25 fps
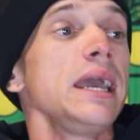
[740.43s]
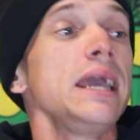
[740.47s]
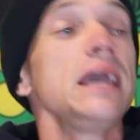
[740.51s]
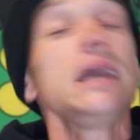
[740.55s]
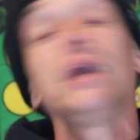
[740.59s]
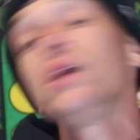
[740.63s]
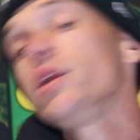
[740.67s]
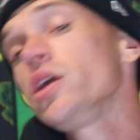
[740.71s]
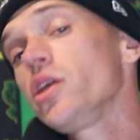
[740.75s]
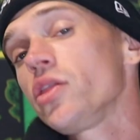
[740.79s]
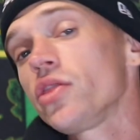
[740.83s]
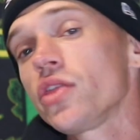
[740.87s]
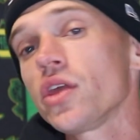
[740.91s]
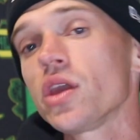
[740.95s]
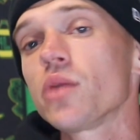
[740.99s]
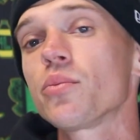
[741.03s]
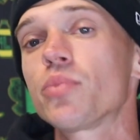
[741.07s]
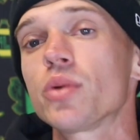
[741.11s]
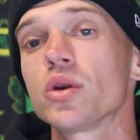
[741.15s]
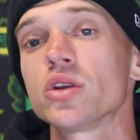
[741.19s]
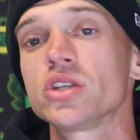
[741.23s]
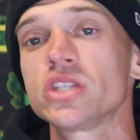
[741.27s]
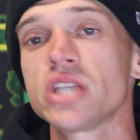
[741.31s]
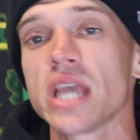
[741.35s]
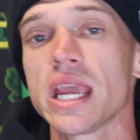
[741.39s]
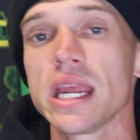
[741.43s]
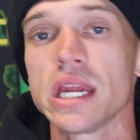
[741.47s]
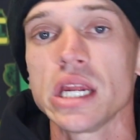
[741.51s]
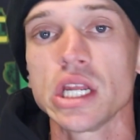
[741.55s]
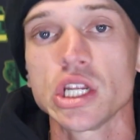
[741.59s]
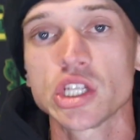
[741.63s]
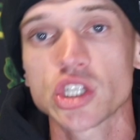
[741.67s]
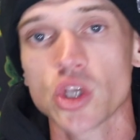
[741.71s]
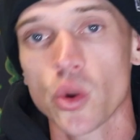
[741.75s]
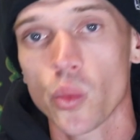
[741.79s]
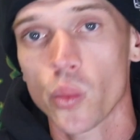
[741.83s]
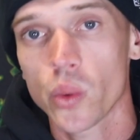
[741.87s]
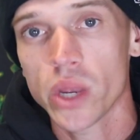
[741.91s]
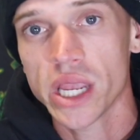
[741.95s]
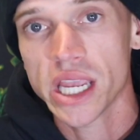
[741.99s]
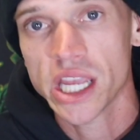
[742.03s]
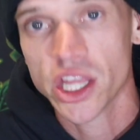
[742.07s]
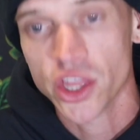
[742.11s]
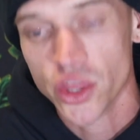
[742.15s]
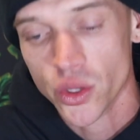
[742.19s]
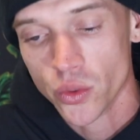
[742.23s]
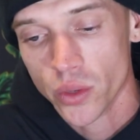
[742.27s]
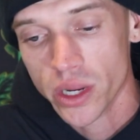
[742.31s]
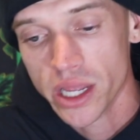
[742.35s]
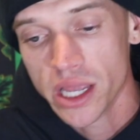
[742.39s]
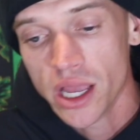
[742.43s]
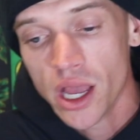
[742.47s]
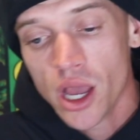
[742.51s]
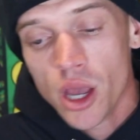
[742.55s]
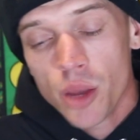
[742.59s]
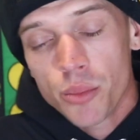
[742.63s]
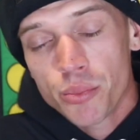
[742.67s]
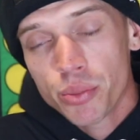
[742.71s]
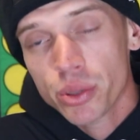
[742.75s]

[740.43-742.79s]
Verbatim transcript: Anything pertaining to week 3,